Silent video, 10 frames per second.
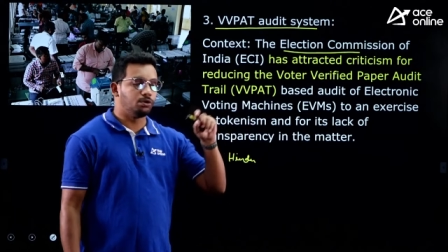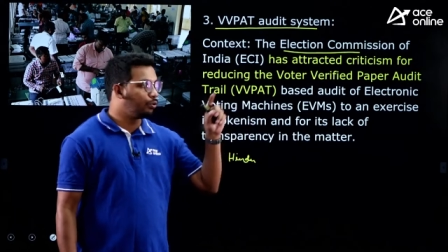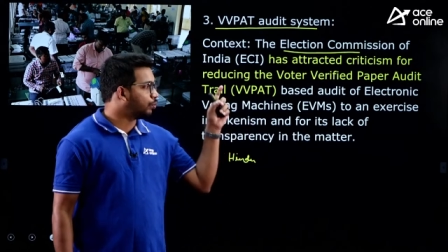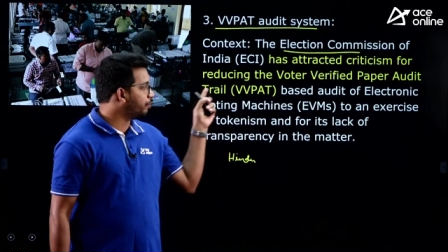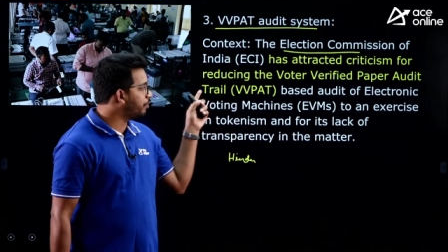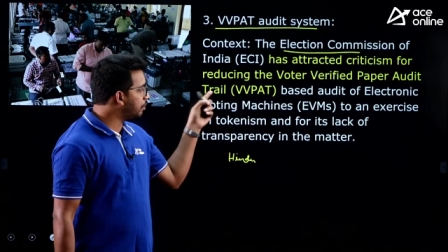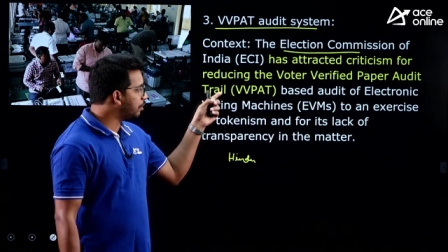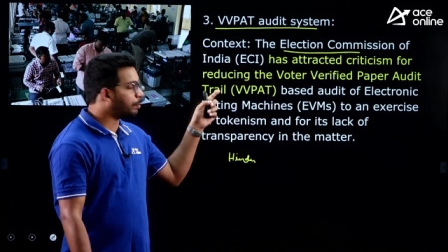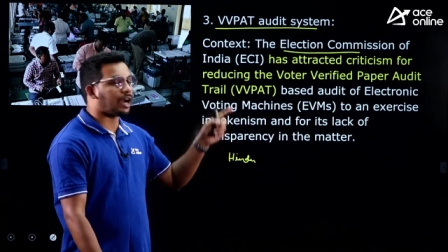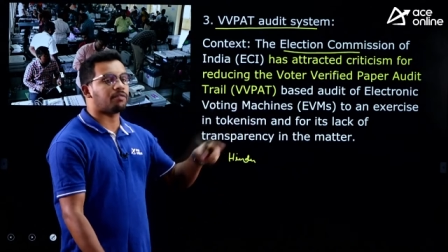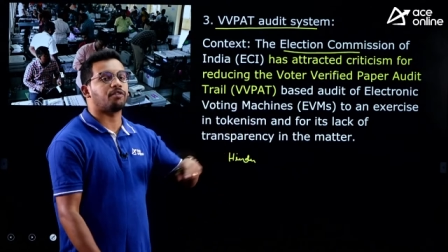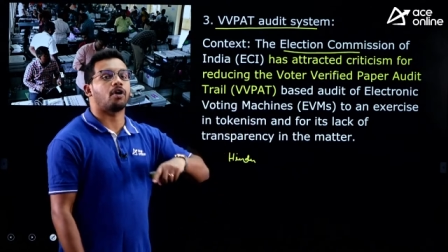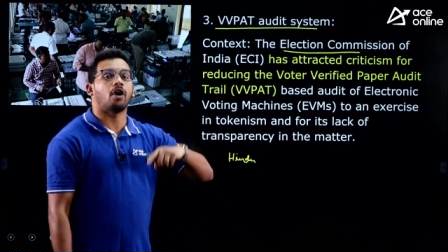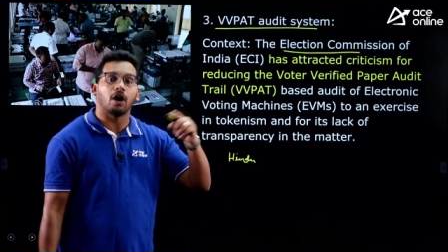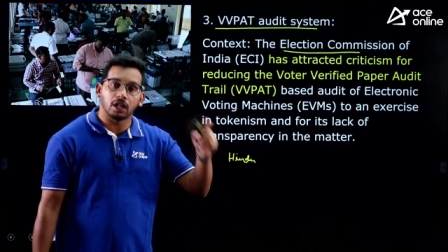do VVPAT for
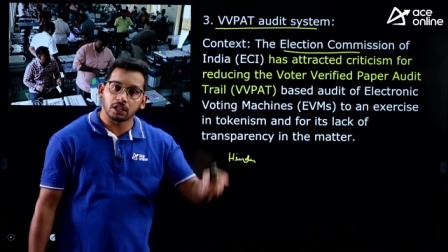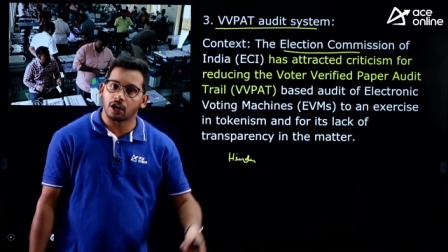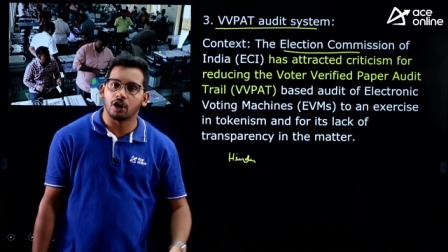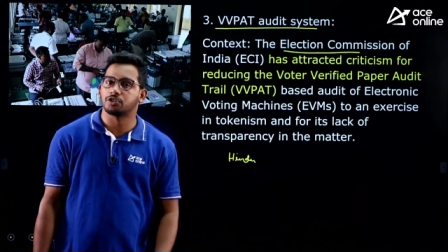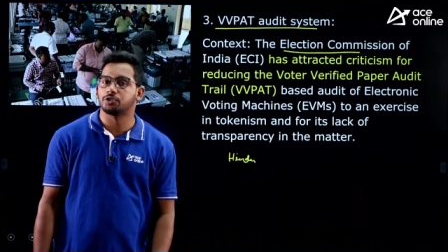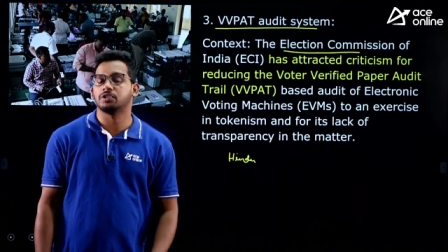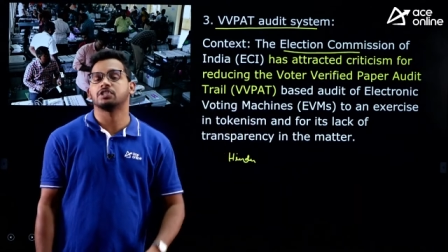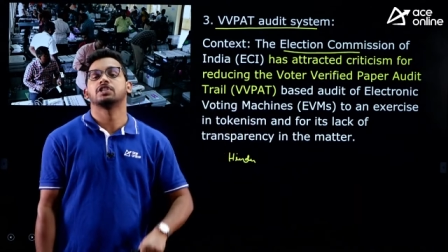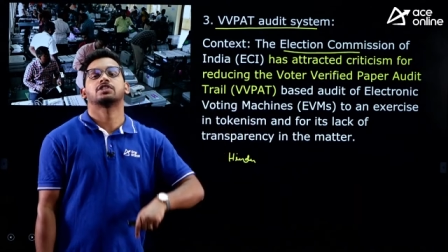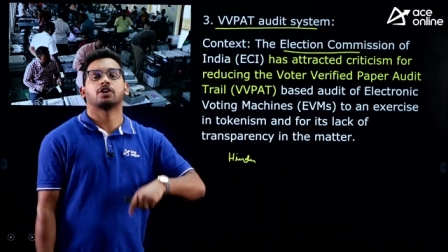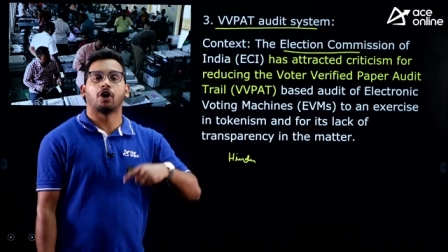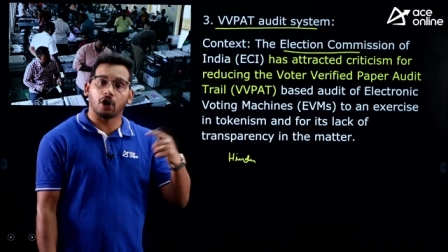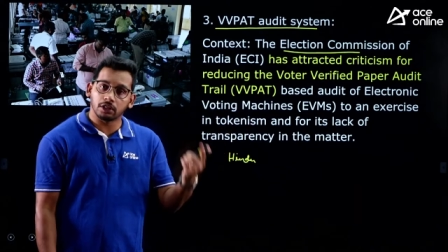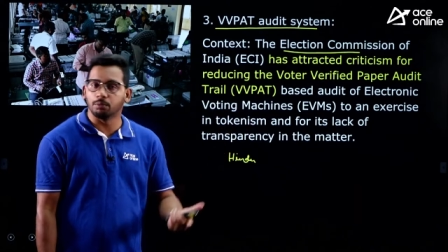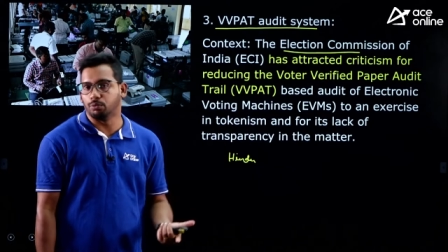all the constituencies,
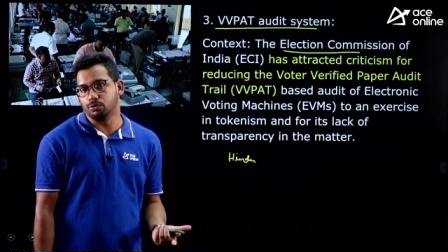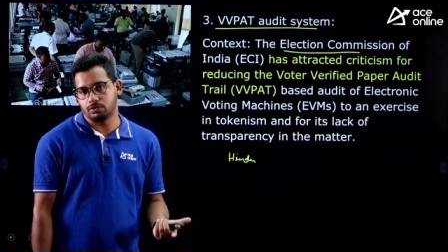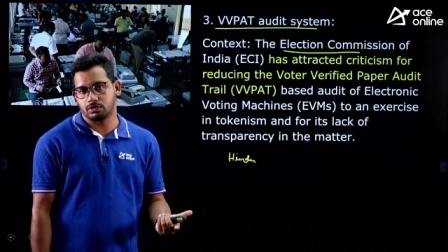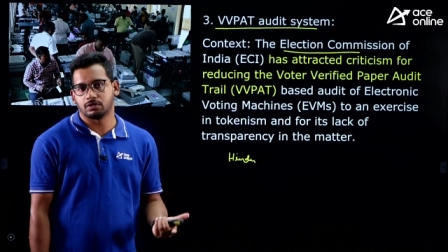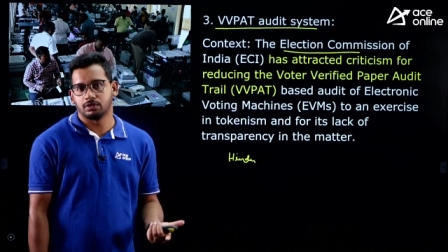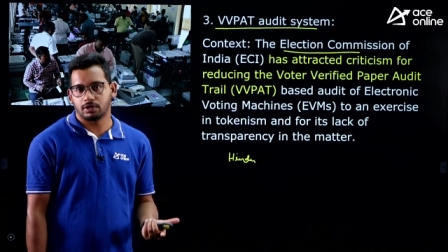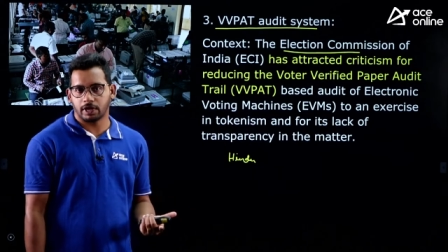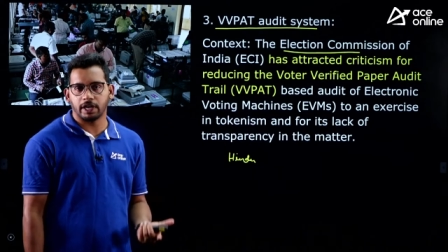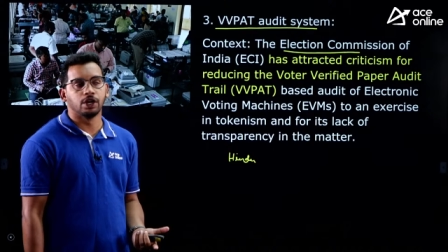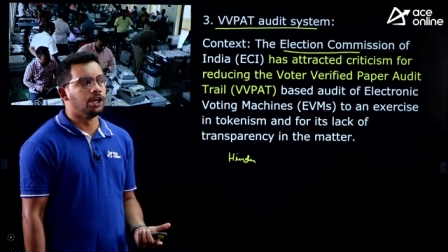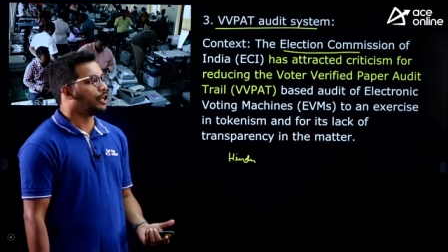all the booths, right.